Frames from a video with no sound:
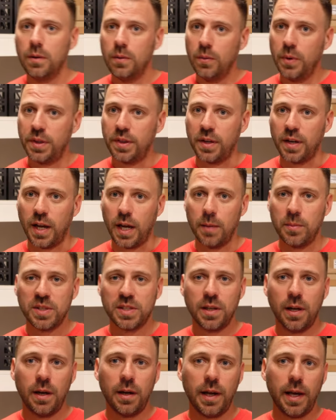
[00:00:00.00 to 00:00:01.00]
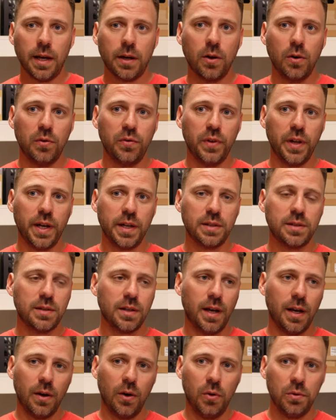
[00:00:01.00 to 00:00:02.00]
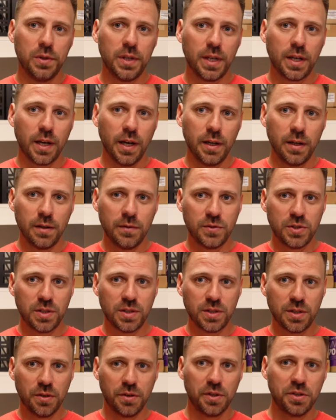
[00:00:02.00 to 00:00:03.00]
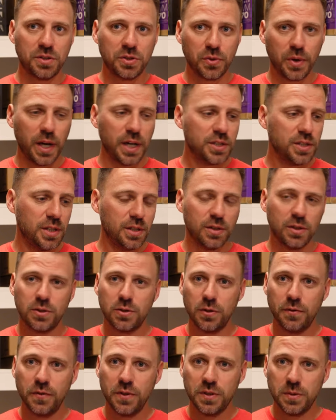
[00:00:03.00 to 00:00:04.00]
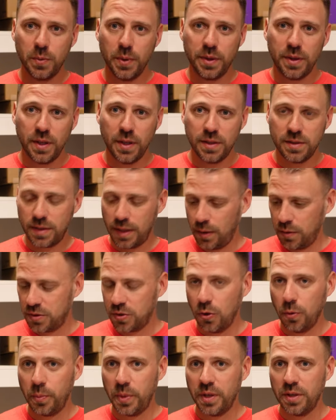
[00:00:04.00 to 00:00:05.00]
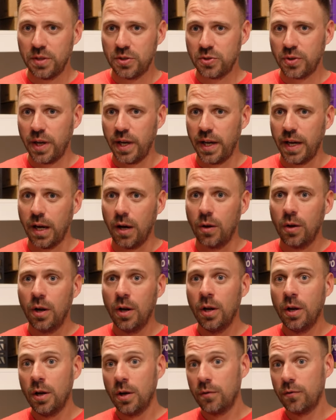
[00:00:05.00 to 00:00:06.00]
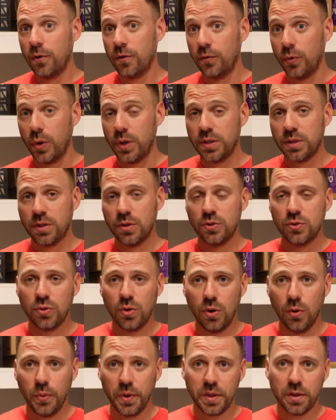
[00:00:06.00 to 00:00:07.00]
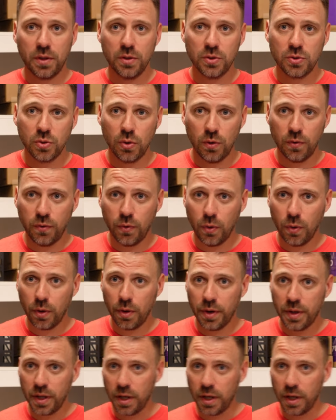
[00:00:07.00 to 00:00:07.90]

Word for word: with an Amazon Echo Flex. I only kind of just started scratching the surface with this. I was hoping to try it out for voice control with Control 4